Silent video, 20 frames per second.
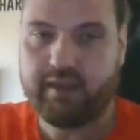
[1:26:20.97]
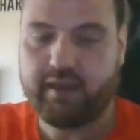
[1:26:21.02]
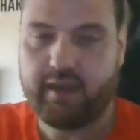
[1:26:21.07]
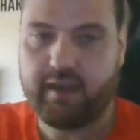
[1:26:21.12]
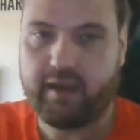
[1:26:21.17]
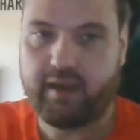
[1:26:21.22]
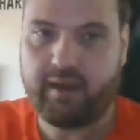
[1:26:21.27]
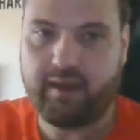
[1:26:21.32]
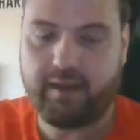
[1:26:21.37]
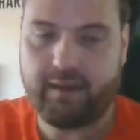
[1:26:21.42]

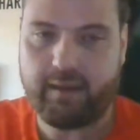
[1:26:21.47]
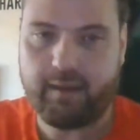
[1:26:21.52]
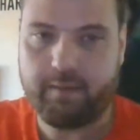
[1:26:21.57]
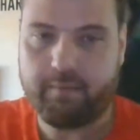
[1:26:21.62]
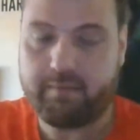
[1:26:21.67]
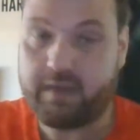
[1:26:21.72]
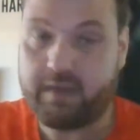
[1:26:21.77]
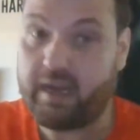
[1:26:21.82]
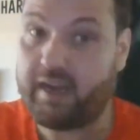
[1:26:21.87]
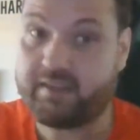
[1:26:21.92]

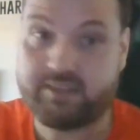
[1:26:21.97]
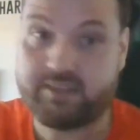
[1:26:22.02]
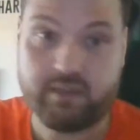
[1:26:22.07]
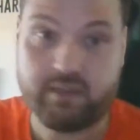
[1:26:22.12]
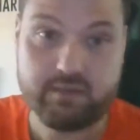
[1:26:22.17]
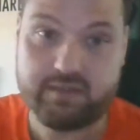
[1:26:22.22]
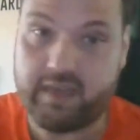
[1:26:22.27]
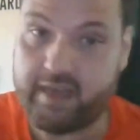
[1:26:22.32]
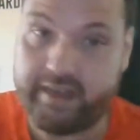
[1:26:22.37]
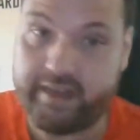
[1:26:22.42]

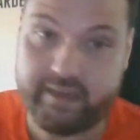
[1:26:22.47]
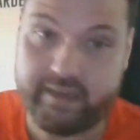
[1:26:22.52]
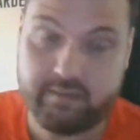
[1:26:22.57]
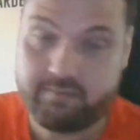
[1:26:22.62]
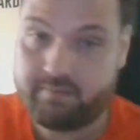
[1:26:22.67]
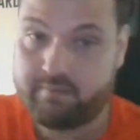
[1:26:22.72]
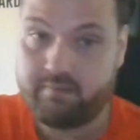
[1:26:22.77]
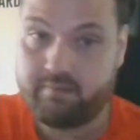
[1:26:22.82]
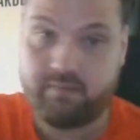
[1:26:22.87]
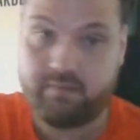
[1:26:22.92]
Costco's got
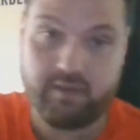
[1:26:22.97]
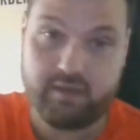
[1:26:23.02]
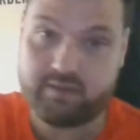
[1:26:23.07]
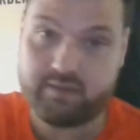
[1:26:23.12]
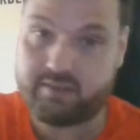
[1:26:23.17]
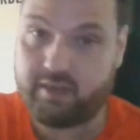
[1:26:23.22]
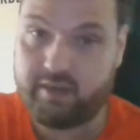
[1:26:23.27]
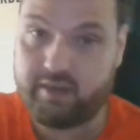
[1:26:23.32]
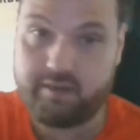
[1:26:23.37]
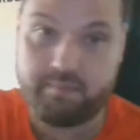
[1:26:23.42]
them.
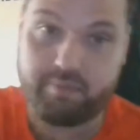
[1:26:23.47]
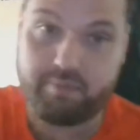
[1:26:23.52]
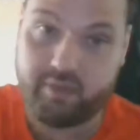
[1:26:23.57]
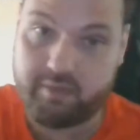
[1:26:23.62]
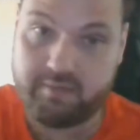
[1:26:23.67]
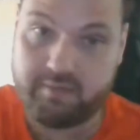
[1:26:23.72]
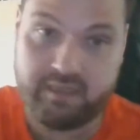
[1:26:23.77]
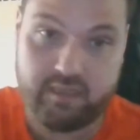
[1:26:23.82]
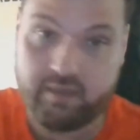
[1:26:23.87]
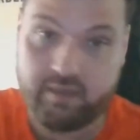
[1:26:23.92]
It's starting to
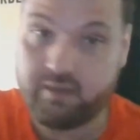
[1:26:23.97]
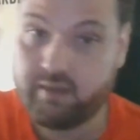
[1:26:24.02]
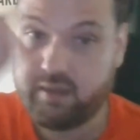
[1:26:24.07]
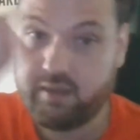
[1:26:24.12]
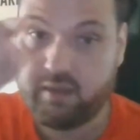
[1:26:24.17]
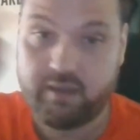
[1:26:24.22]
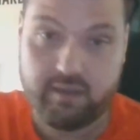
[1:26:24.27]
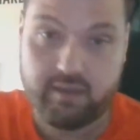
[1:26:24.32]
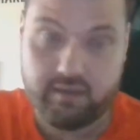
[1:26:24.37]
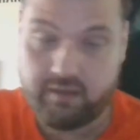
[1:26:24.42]
put them in
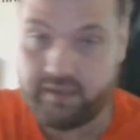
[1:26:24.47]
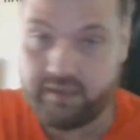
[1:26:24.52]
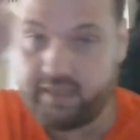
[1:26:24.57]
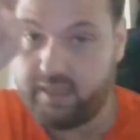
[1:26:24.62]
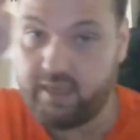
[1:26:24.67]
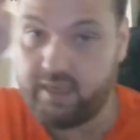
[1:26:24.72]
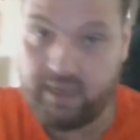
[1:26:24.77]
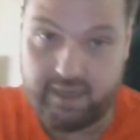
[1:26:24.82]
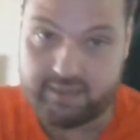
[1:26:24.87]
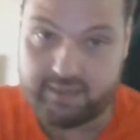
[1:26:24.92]
the
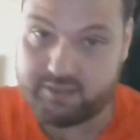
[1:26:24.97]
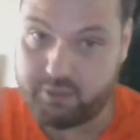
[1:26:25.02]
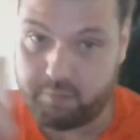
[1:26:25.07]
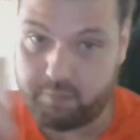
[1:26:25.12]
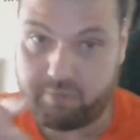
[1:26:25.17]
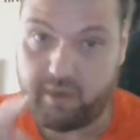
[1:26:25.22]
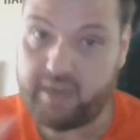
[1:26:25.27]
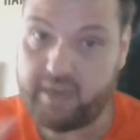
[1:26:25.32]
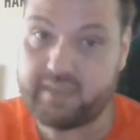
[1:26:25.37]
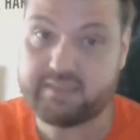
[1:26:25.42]
kiosks
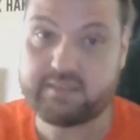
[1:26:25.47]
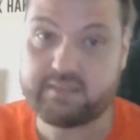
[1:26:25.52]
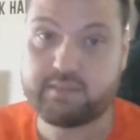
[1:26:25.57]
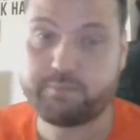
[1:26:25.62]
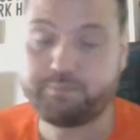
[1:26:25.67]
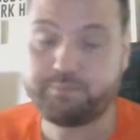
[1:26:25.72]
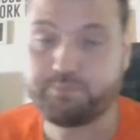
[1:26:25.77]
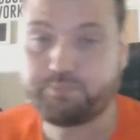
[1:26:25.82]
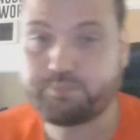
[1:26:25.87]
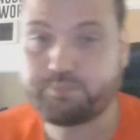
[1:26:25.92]
you press.